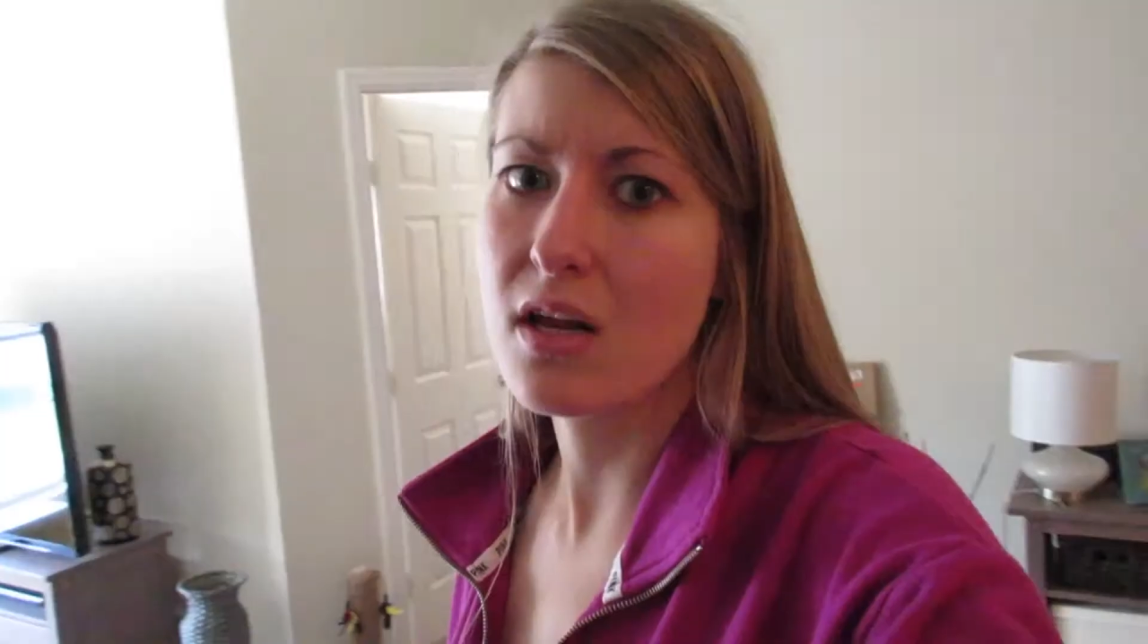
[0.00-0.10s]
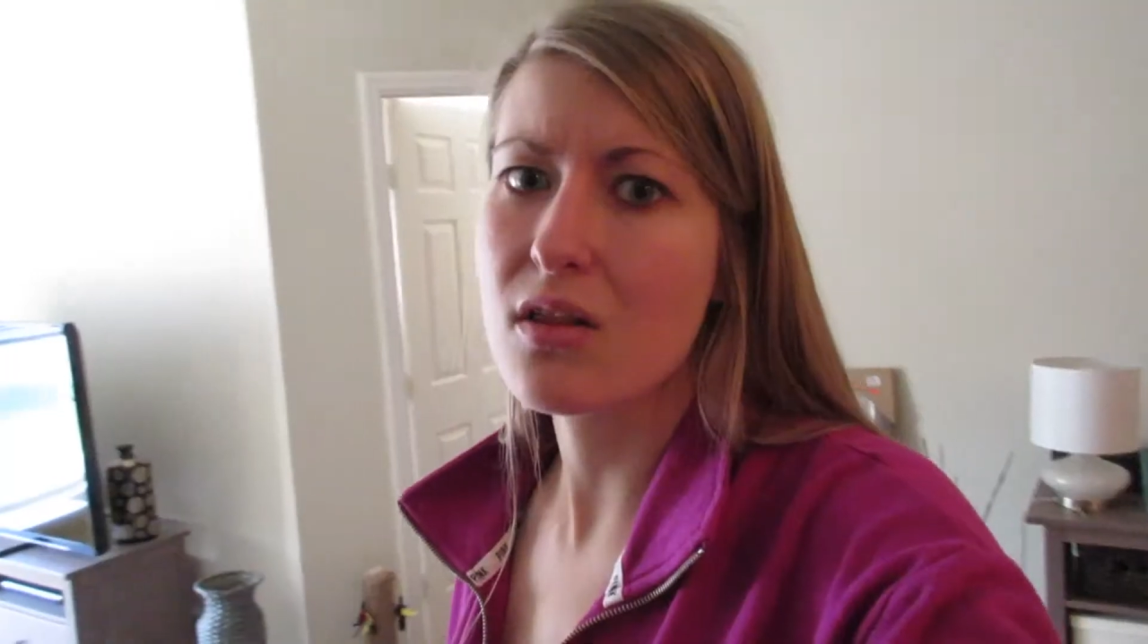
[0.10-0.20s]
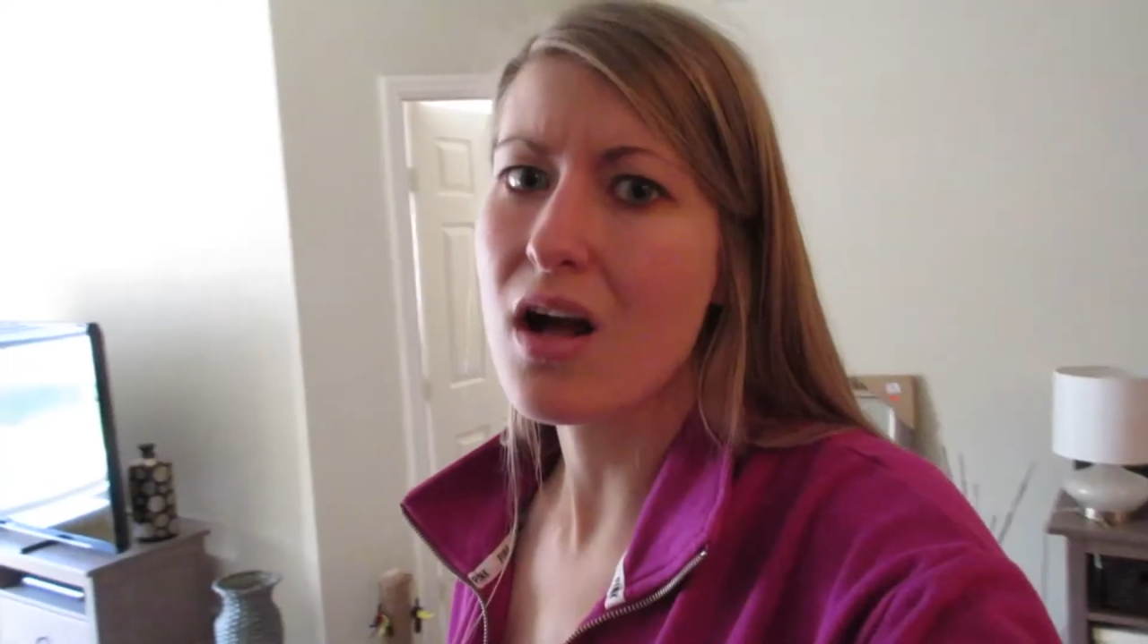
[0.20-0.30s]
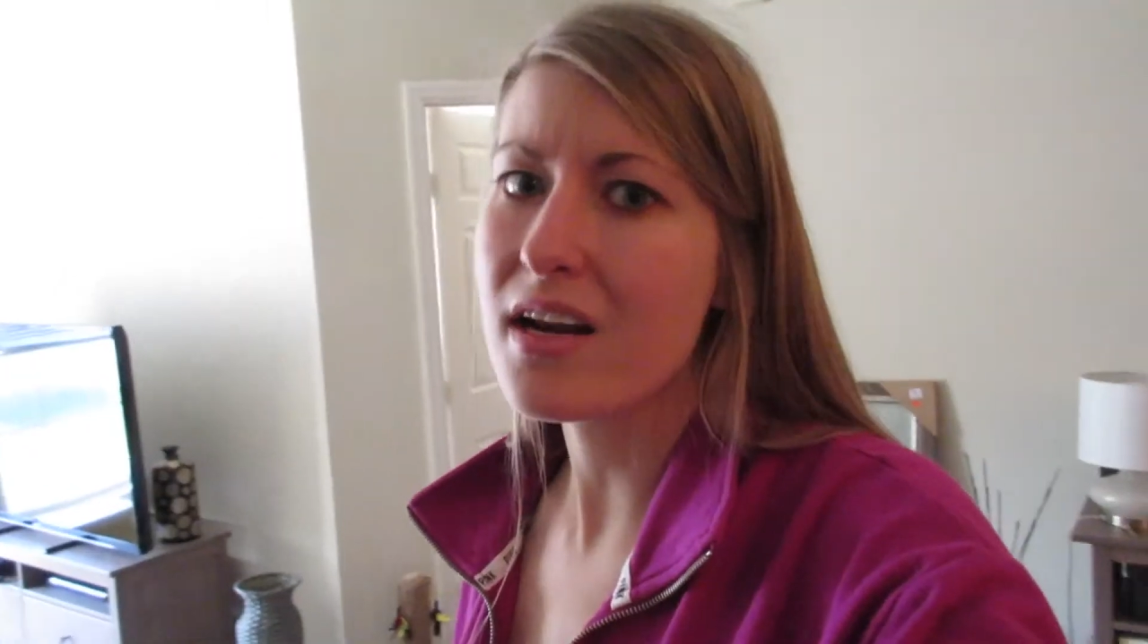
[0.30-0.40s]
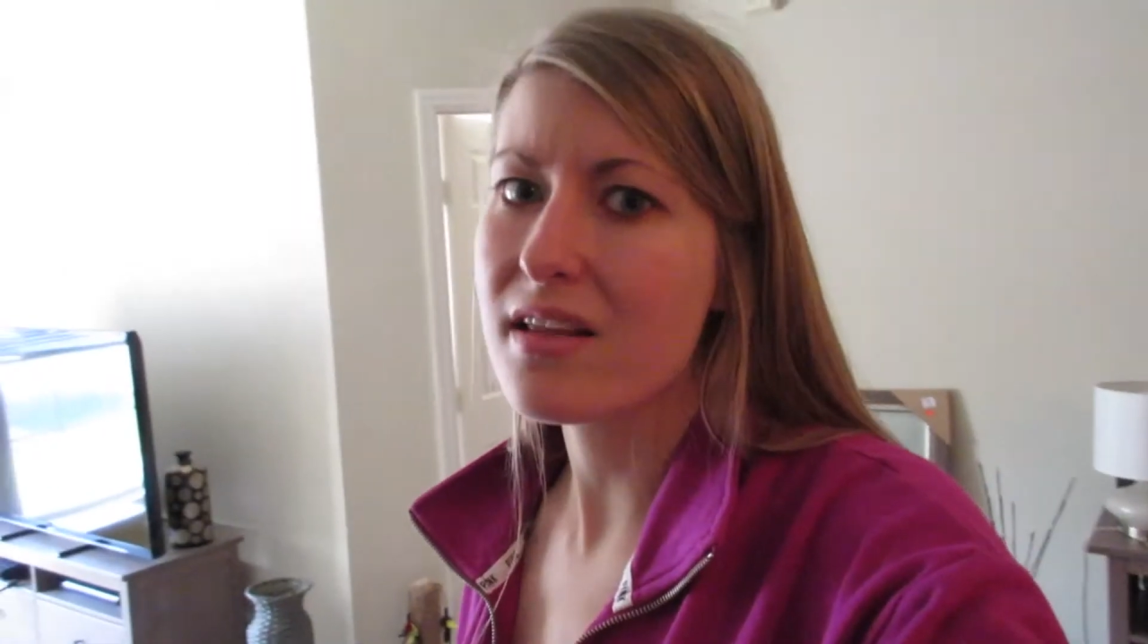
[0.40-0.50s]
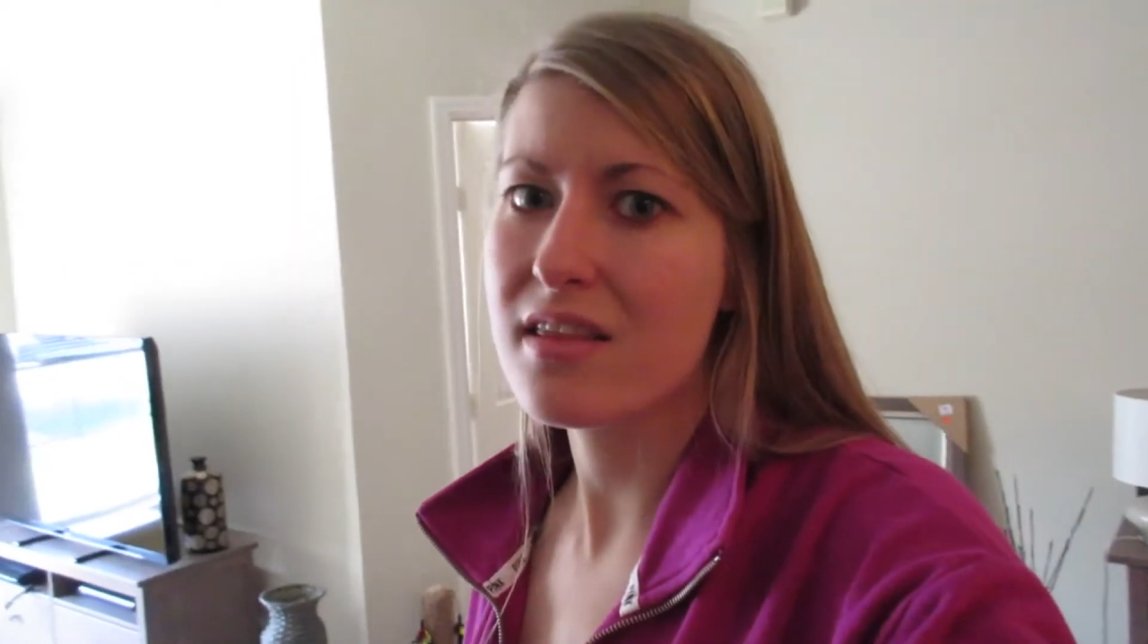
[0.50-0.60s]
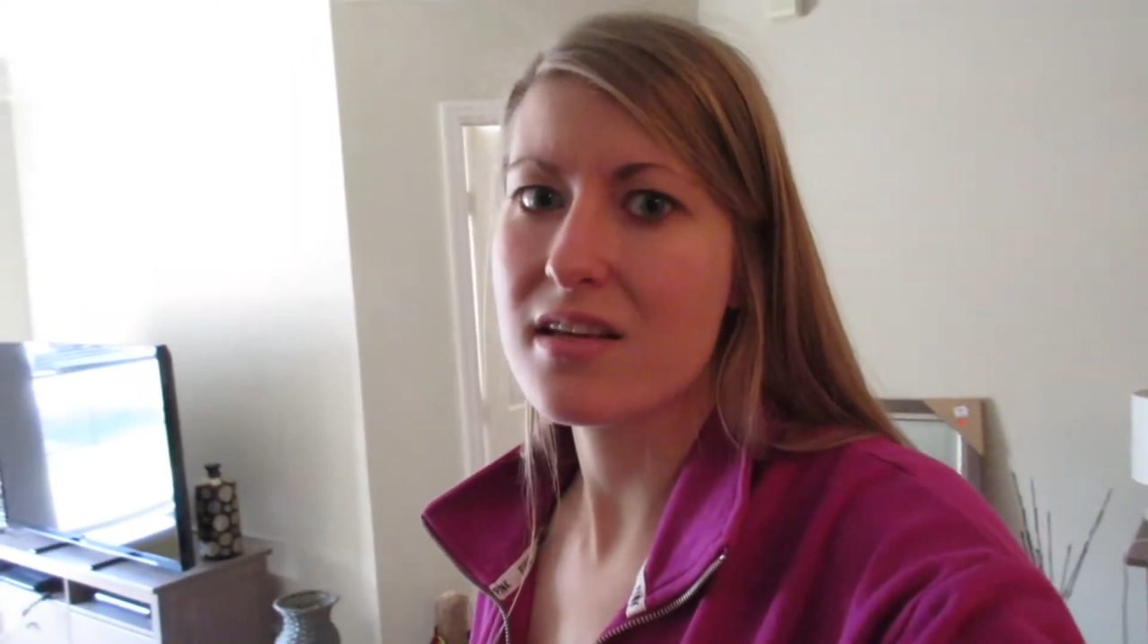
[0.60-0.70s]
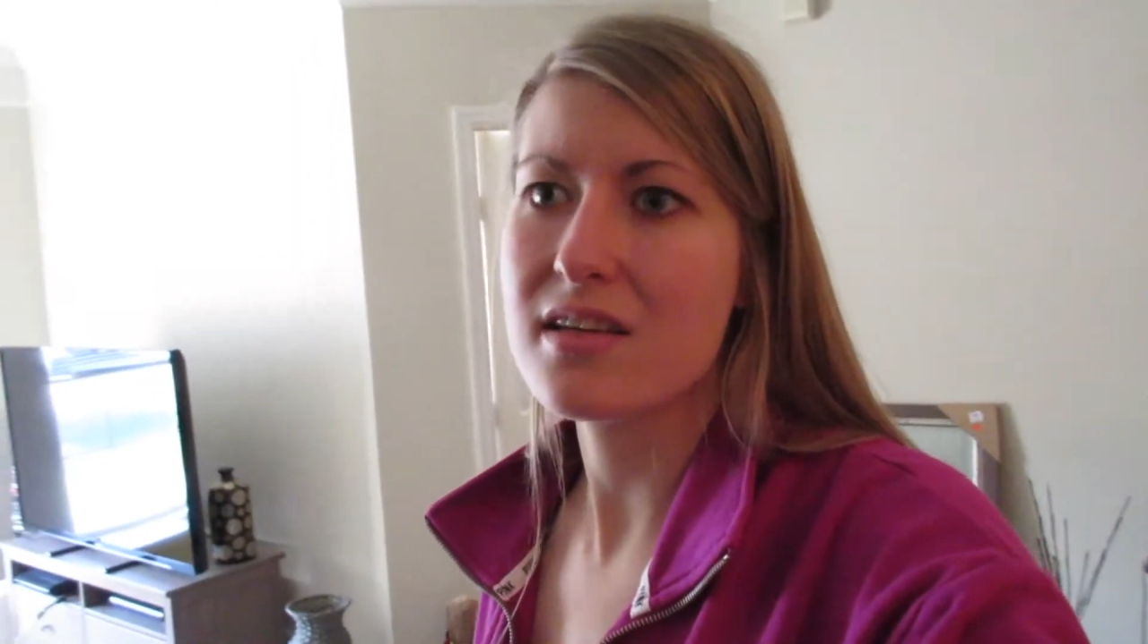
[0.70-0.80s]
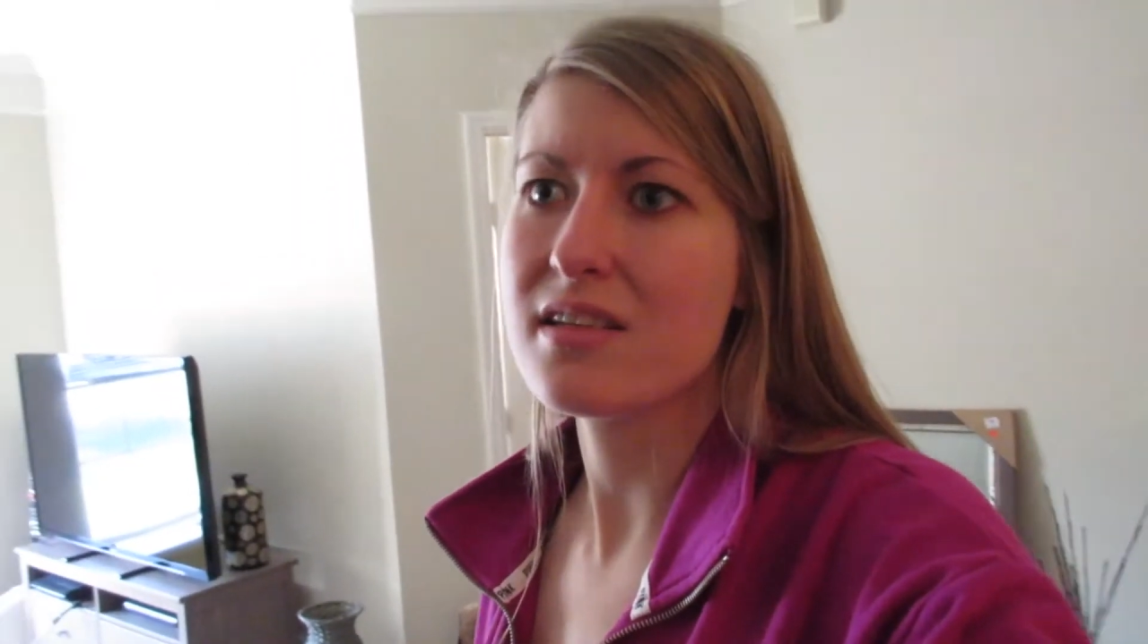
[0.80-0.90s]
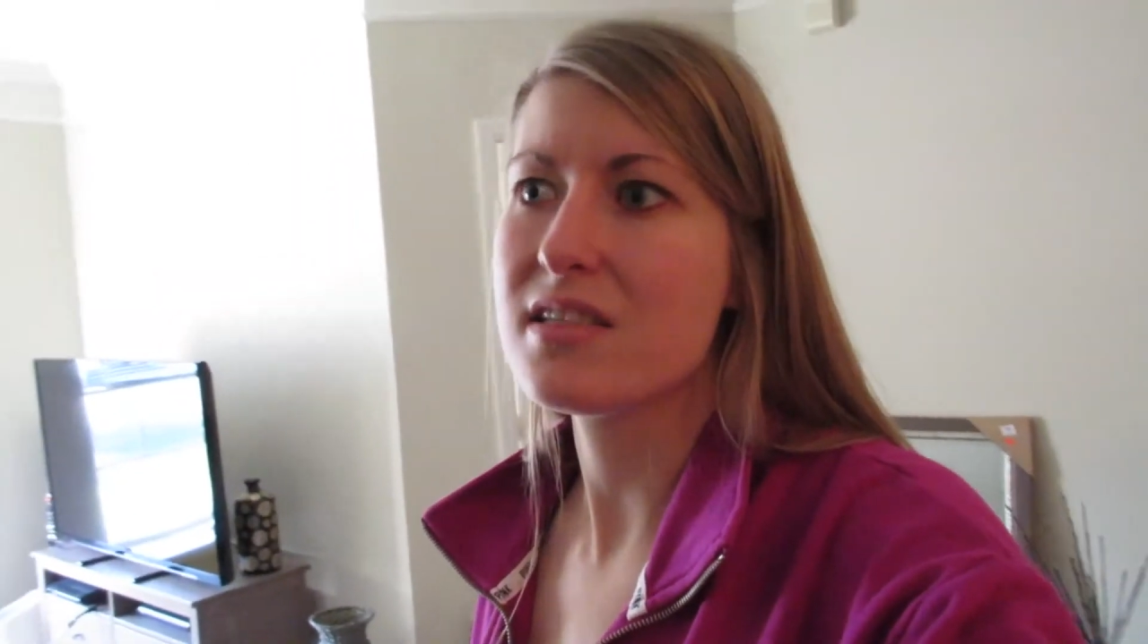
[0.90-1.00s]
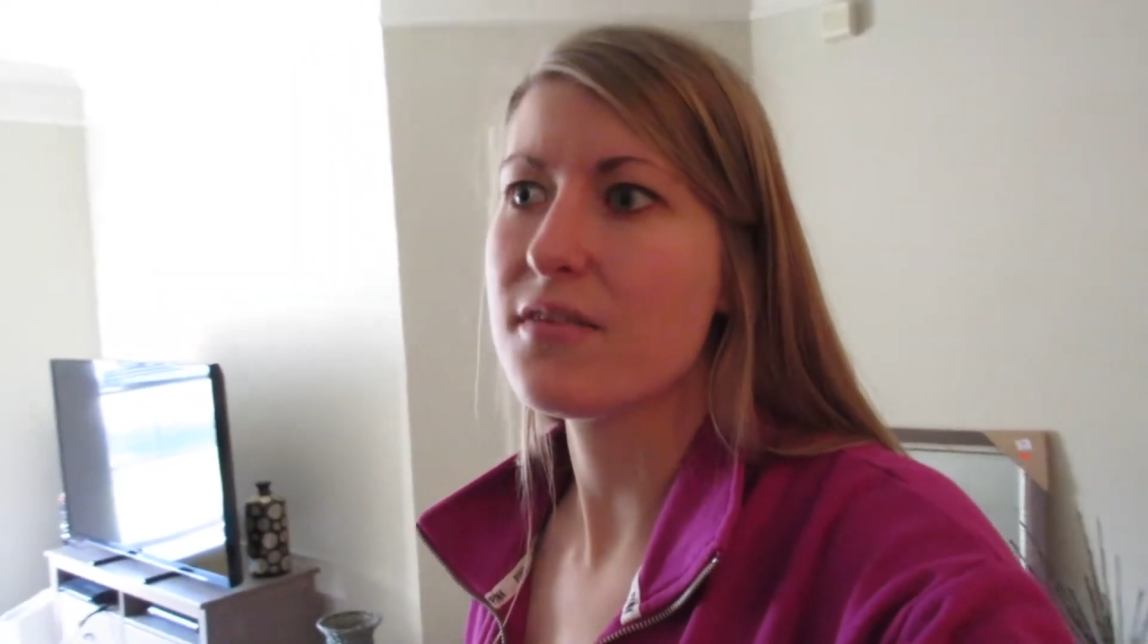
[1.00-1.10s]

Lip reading: a lot of the